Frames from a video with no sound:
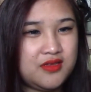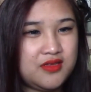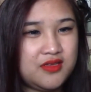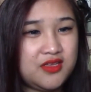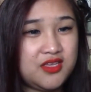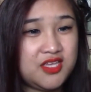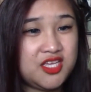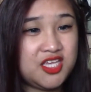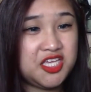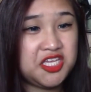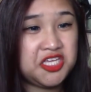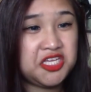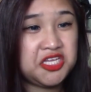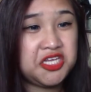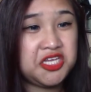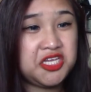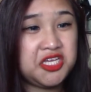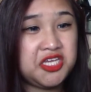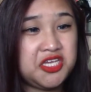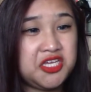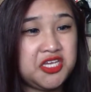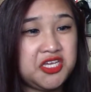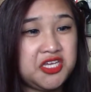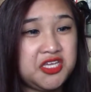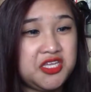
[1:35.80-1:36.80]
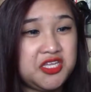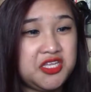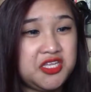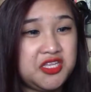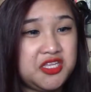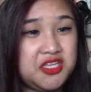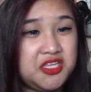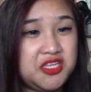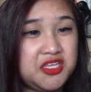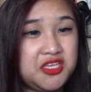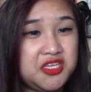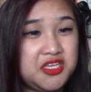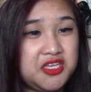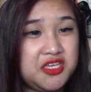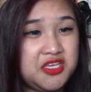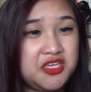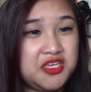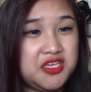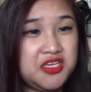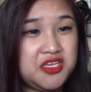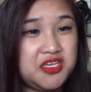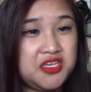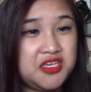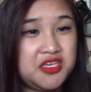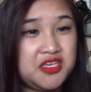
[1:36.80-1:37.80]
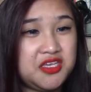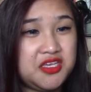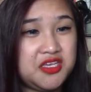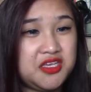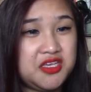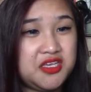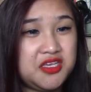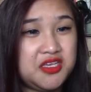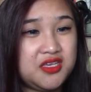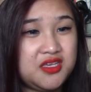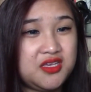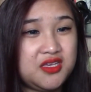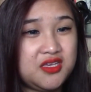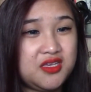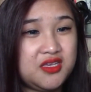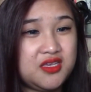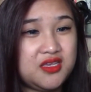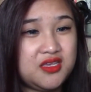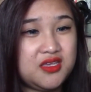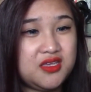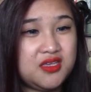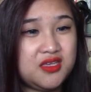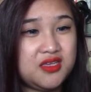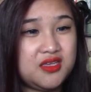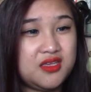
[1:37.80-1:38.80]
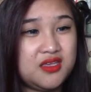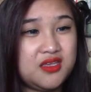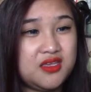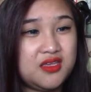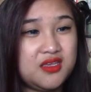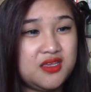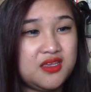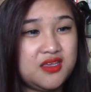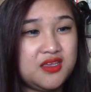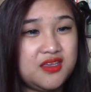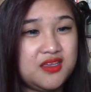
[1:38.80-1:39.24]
Nothing is said.